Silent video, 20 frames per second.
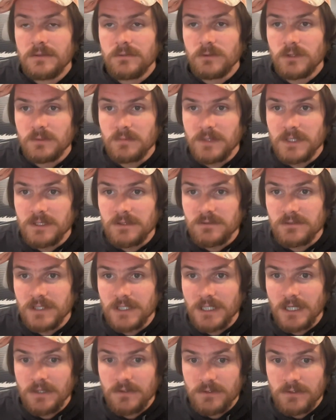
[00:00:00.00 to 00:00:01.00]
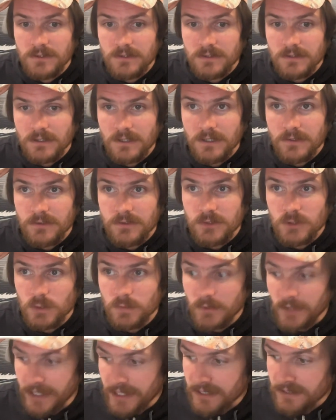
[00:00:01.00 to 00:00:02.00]
with me using other shoe
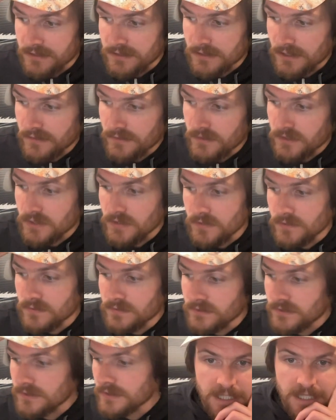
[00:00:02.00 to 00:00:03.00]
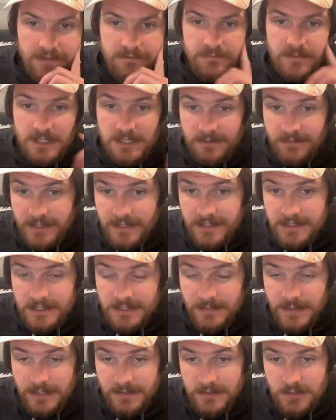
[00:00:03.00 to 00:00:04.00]
brands, other shoes. I have mixed feelings
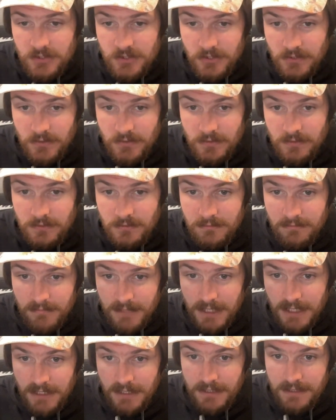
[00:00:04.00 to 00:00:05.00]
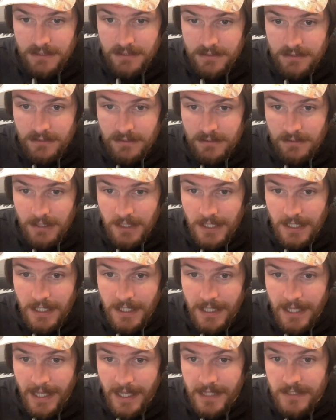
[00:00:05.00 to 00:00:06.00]
about this shoe because I
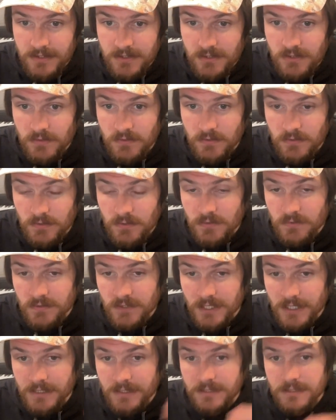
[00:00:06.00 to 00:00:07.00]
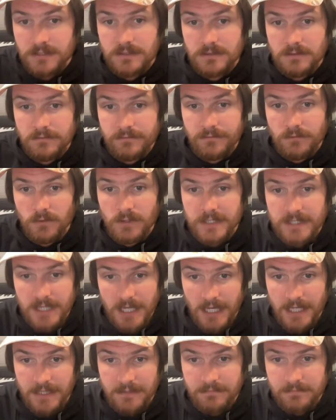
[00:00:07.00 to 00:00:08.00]
had to use it for a
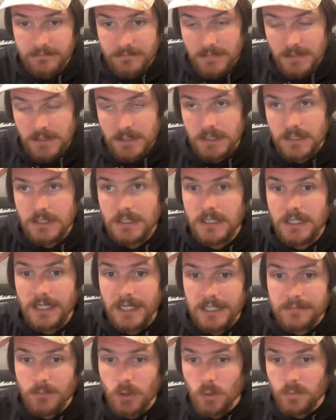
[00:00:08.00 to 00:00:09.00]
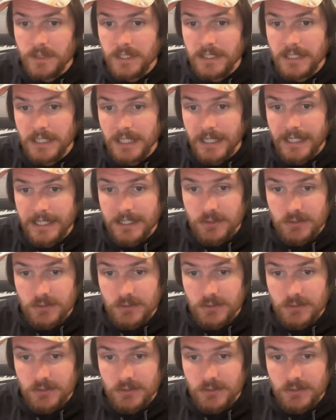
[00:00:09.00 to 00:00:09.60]
time. I'm hoping that I can